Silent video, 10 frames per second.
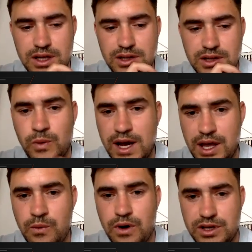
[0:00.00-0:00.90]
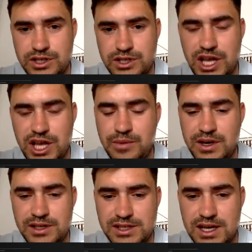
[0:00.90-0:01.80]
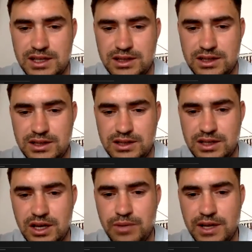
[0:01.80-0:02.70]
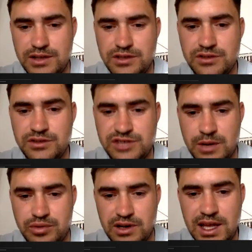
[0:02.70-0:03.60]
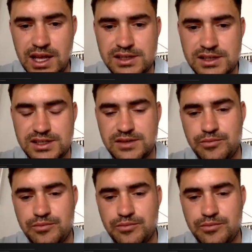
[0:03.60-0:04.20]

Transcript: The way they wanted to shape it is that they'll play 2 separate leagues.